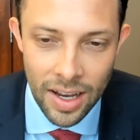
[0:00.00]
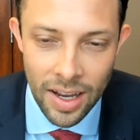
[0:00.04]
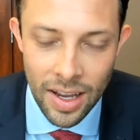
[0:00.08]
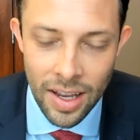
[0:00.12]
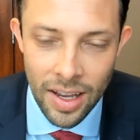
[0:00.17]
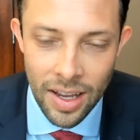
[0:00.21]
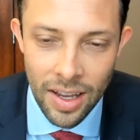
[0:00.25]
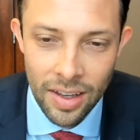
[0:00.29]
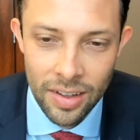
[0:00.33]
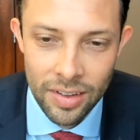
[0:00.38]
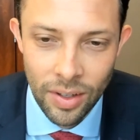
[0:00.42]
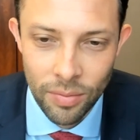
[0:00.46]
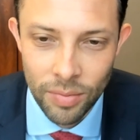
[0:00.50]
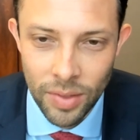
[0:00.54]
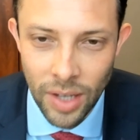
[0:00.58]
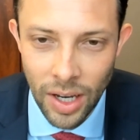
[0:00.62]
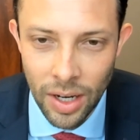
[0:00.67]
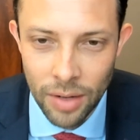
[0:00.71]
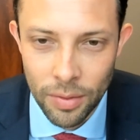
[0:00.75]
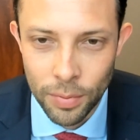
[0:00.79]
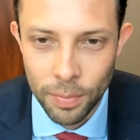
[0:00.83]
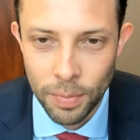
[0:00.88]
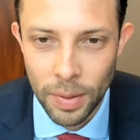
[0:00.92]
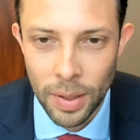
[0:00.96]

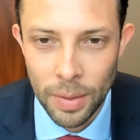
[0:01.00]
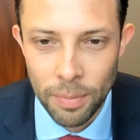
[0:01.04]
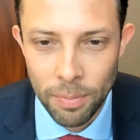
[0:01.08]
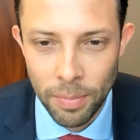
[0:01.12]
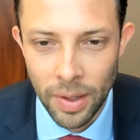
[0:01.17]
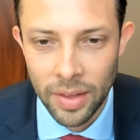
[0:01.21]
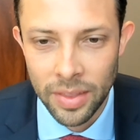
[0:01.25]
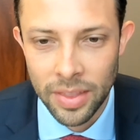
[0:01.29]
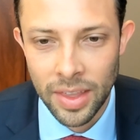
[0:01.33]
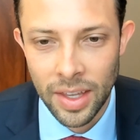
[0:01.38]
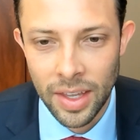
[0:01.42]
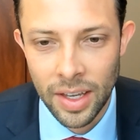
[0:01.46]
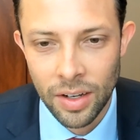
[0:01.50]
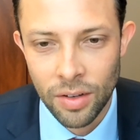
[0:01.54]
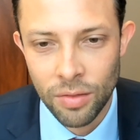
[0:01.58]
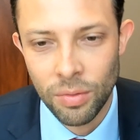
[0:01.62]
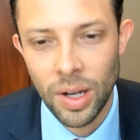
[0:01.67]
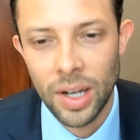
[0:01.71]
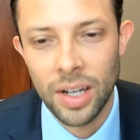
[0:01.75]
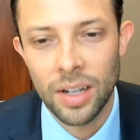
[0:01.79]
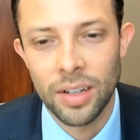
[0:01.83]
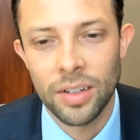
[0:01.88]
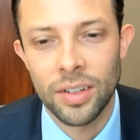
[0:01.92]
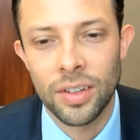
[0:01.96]
Sometimes people think, what
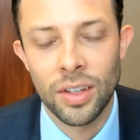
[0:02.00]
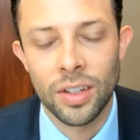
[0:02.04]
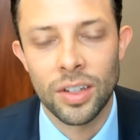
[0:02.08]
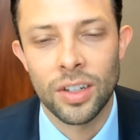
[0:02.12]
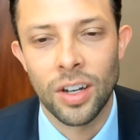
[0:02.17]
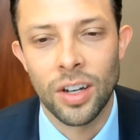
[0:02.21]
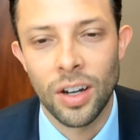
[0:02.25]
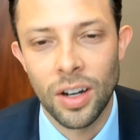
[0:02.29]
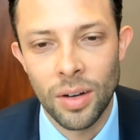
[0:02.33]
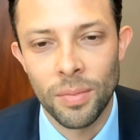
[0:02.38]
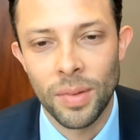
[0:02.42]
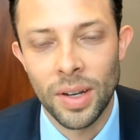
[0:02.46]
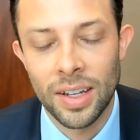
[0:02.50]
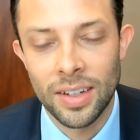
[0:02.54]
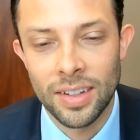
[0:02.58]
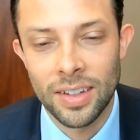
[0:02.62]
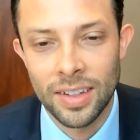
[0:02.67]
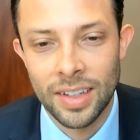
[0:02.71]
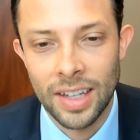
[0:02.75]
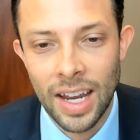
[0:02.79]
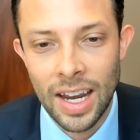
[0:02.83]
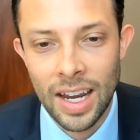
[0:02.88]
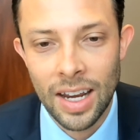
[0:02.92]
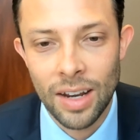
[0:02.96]
does the term
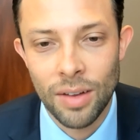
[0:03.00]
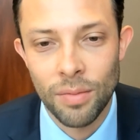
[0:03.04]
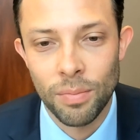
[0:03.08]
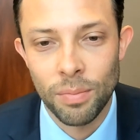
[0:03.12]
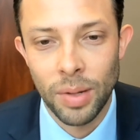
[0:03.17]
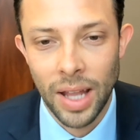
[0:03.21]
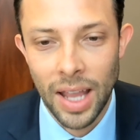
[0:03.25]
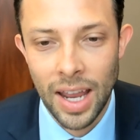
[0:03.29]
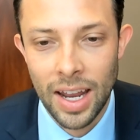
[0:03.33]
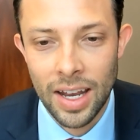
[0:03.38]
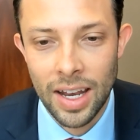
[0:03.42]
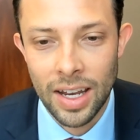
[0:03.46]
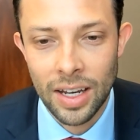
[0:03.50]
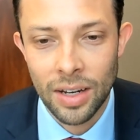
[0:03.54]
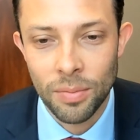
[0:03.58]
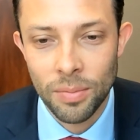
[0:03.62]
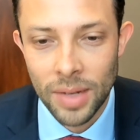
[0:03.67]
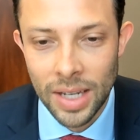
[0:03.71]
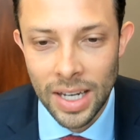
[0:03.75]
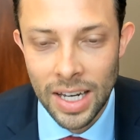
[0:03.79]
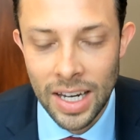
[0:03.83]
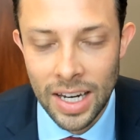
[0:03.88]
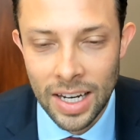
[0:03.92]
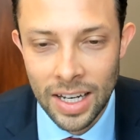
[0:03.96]
estate planning
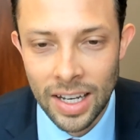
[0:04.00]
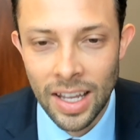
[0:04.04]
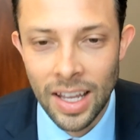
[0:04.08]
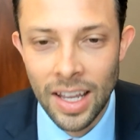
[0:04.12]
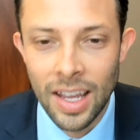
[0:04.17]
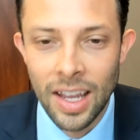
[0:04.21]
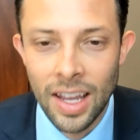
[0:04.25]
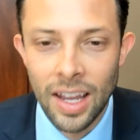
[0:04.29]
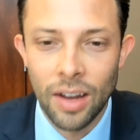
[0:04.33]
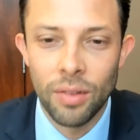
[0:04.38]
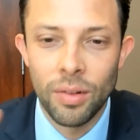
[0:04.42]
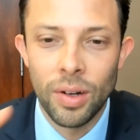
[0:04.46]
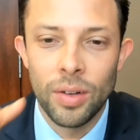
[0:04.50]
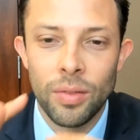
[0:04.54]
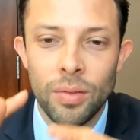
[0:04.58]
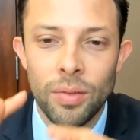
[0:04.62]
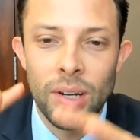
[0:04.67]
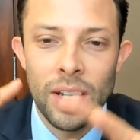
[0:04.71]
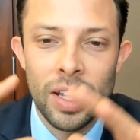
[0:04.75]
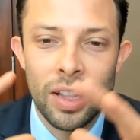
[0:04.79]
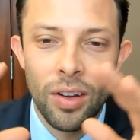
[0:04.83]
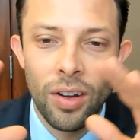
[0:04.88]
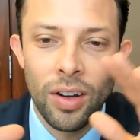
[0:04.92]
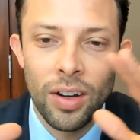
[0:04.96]
mean? And when we
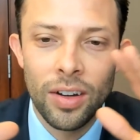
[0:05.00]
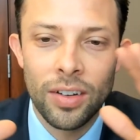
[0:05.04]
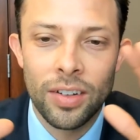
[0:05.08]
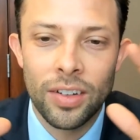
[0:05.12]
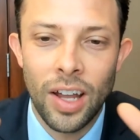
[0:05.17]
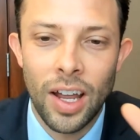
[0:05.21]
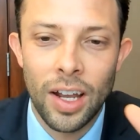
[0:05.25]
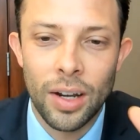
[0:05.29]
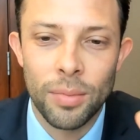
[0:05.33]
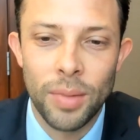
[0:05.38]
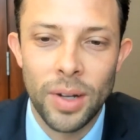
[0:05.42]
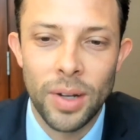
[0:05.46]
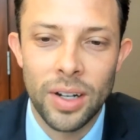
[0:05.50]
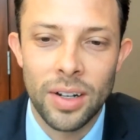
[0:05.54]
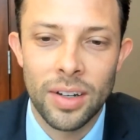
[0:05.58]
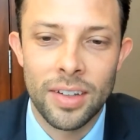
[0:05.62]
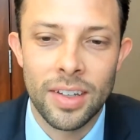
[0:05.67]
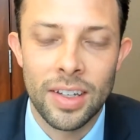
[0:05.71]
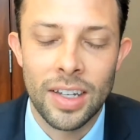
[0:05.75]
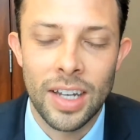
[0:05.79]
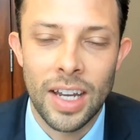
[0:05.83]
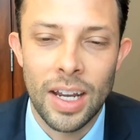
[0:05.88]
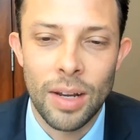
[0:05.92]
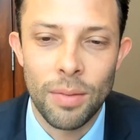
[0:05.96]
lawyers talk about
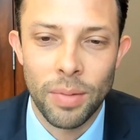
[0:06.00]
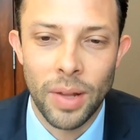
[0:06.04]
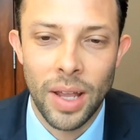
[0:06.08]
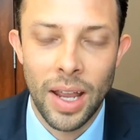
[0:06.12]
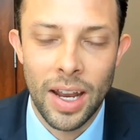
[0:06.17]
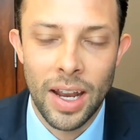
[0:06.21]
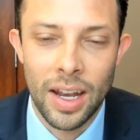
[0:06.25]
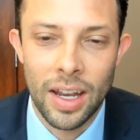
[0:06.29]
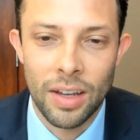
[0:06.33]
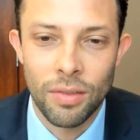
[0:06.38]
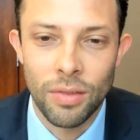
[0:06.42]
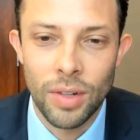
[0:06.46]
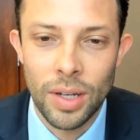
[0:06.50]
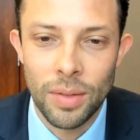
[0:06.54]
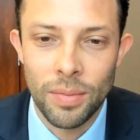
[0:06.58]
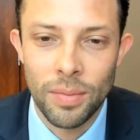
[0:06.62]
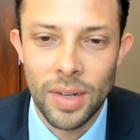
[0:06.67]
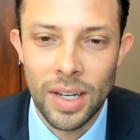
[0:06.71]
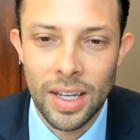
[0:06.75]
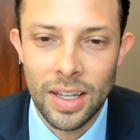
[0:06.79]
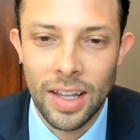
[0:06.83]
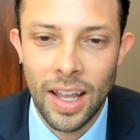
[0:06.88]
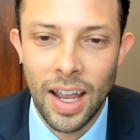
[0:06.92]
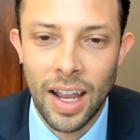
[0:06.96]
estate planning, we
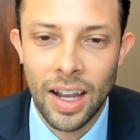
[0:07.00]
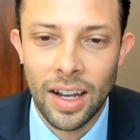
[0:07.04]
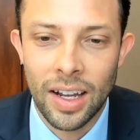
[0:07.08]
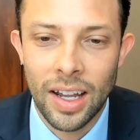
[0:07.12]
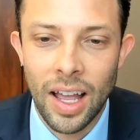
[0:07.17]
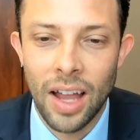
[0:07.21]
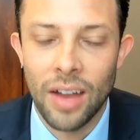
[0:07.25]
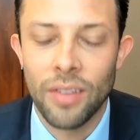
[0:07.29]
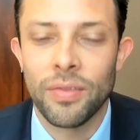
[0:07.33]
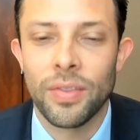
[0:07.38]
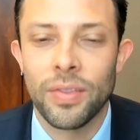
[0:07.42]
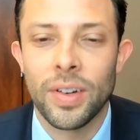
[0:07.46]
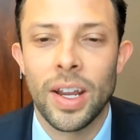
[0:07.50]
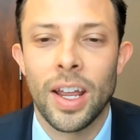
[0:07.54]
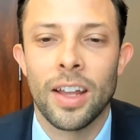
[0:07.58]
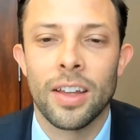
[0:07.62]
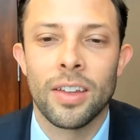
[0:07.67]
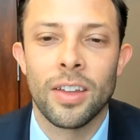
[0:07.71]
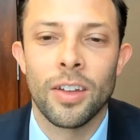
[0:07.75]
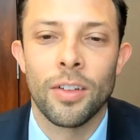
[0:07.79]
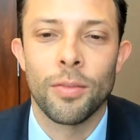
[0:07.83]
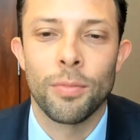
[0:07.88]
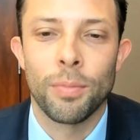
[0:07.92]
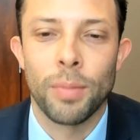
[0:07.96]
mean that
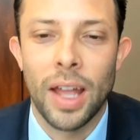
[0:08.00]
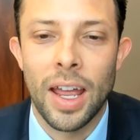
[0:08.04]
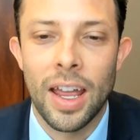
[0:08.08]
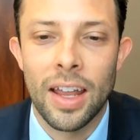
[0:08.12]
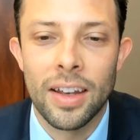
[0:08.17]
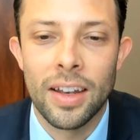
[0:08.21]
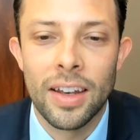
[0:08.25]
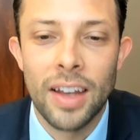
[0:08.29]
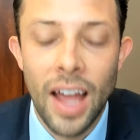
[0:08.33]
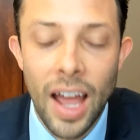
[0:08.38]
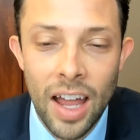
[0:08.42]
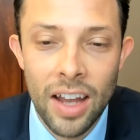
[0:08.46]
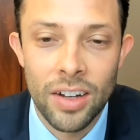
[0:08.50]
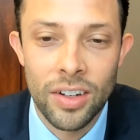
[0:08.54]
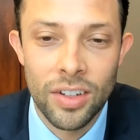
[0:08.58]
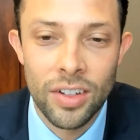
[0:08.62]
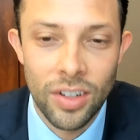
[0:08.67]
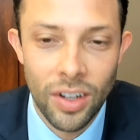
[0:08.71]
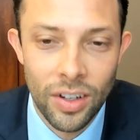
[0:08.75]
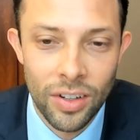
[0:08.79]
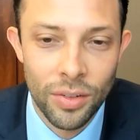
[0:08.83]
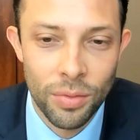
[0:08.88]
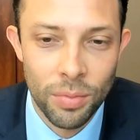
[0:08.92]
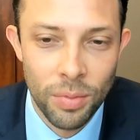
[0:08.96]
comprehensive plan, not
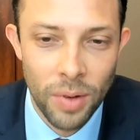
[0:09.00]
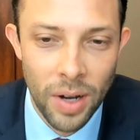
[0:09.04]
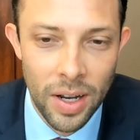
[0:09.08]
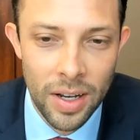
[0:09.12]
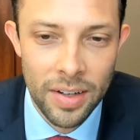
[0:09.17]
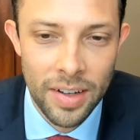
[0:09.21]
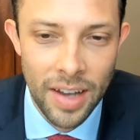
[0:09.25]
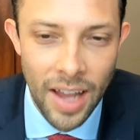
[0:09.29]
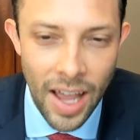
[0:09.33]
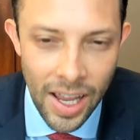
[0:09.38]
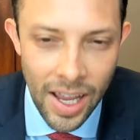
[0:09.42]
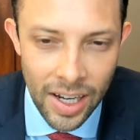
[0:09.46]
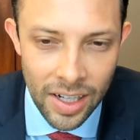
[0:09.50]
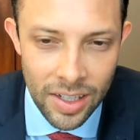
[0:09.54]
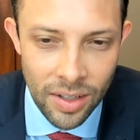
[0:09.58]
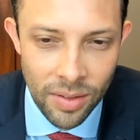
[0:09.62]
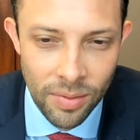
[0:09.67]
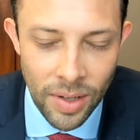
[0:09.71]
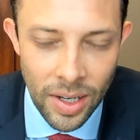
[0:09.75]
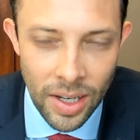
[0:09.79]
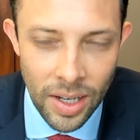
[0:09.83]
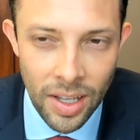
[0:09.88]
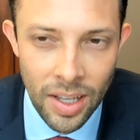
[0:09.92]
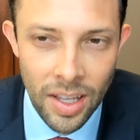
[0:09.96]
just one
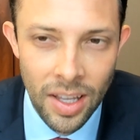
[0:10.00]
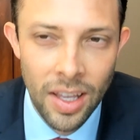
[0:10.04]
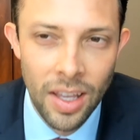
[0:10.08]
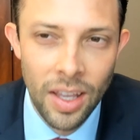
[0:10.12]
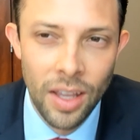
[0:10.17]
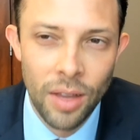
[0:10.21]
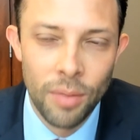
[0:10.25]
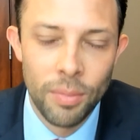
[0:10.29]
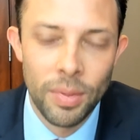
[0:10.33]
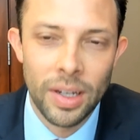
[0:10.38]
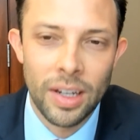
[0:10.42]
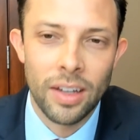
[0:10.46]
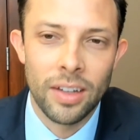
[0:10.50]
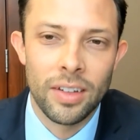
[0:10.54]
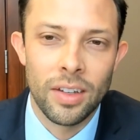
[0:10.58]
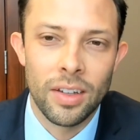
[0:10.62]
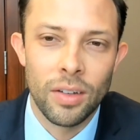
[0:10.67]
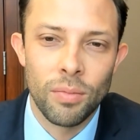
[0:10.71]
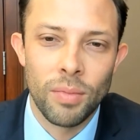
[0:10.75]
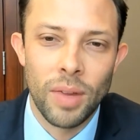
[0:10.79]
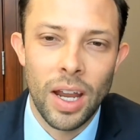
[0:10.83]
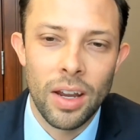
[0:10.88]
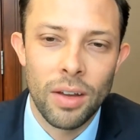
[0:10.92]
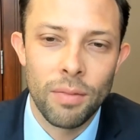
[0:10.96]
document. Because in
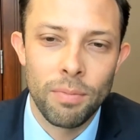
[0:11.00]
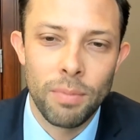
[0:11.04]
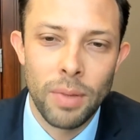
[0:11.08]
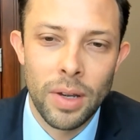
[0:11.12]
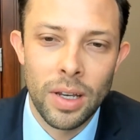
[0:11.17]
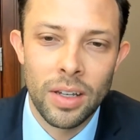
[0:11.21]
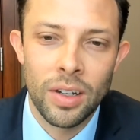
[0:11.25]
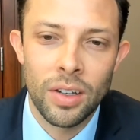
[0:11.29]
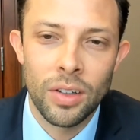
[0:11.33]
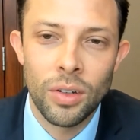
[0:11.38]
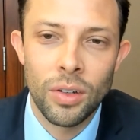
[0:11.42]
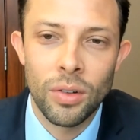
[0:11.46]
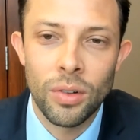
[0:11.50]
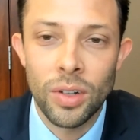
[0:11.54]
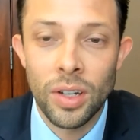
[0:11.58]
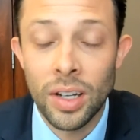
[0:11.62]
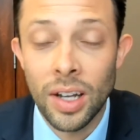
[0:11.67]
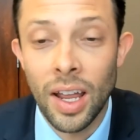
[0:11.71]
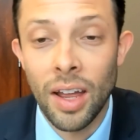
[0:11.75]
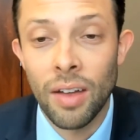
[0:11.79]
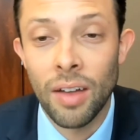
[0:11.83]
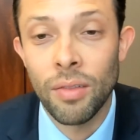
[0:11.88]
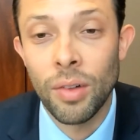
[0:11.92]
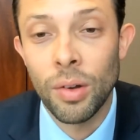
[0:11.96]
my opinion, you can
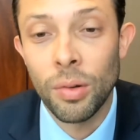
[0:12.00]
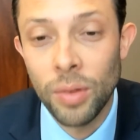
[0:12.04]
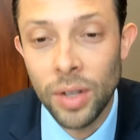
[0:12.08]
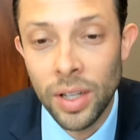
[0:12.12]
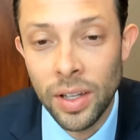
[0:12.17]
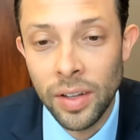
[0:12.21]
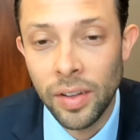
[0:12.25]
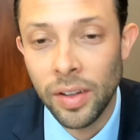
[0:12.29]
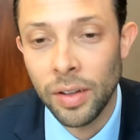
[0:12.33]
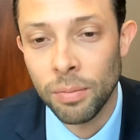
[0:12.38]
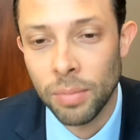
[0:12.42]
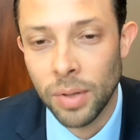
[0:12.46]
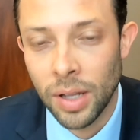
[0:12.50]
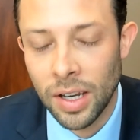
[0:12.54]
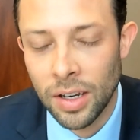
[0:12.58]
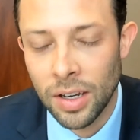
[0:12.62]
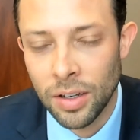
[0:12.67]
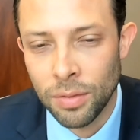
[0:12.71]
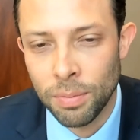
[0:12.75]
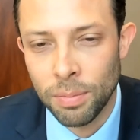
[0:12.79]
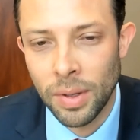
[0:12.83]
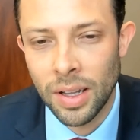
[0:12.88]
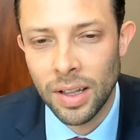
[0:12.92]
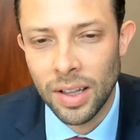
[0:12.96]
have a will in place
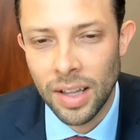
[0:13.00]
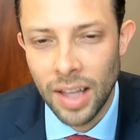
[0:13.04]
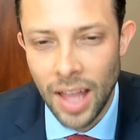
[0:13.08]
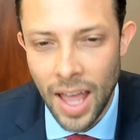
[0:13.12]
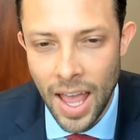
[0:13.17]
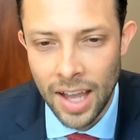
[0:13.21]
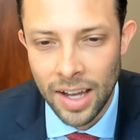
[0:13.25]
but lack